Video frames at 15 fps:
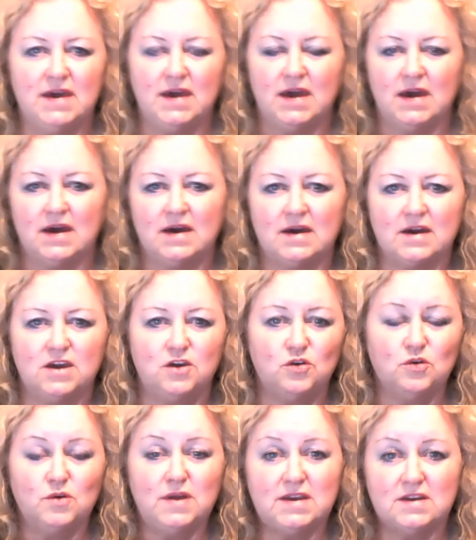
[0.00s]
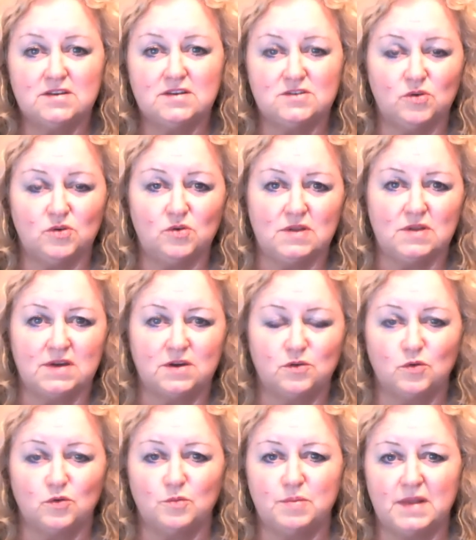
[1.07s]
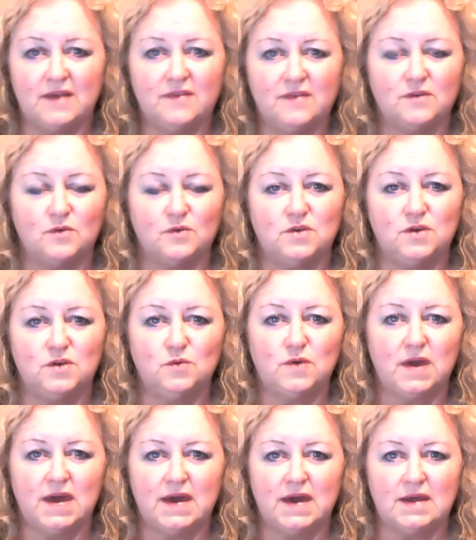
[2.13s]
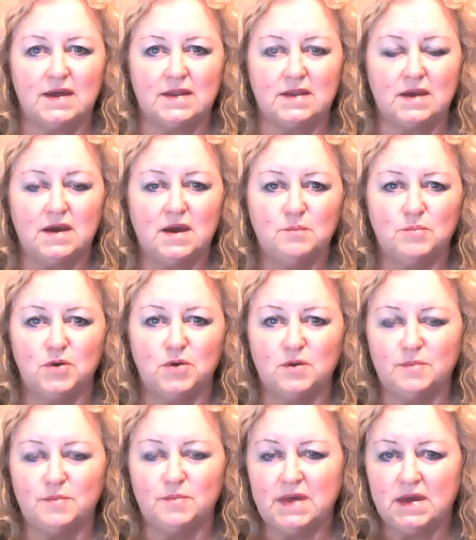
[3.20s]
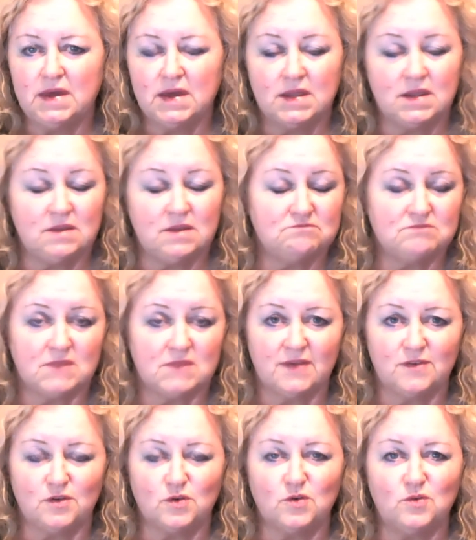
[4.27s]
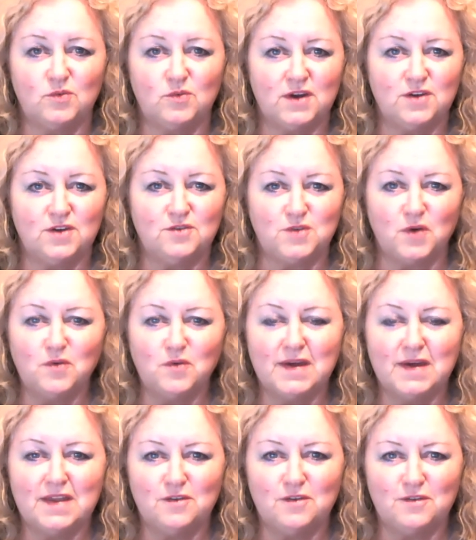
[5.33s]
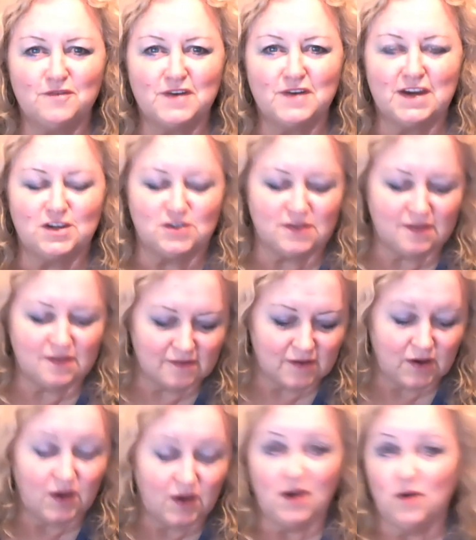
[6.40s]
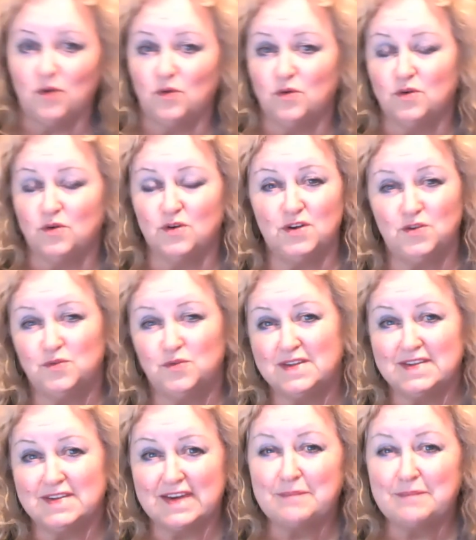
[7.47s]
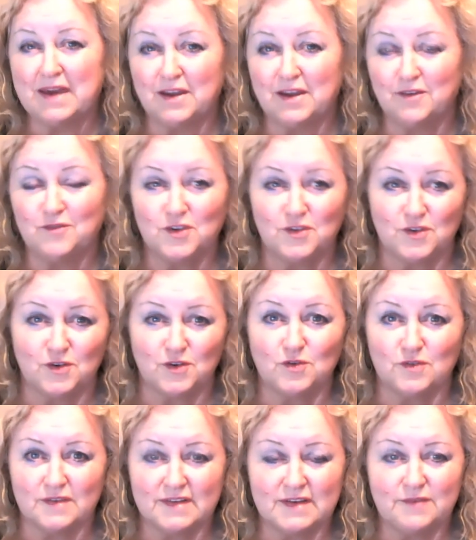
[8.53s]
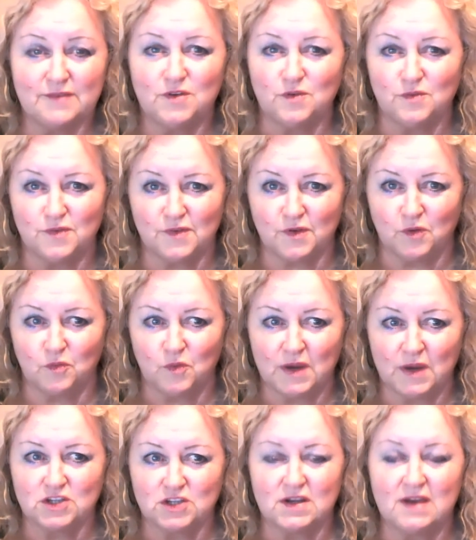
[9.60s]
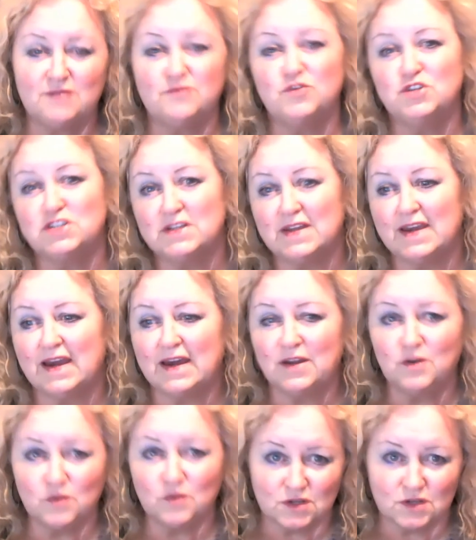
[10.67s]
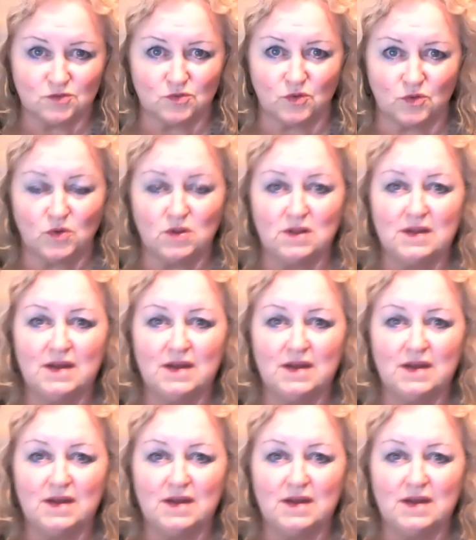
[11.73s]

you're in control in Google+, so you can put me in a circle where you don't get notifications, or you can take me out of your circles if you so wish. Unfortunately, I don't control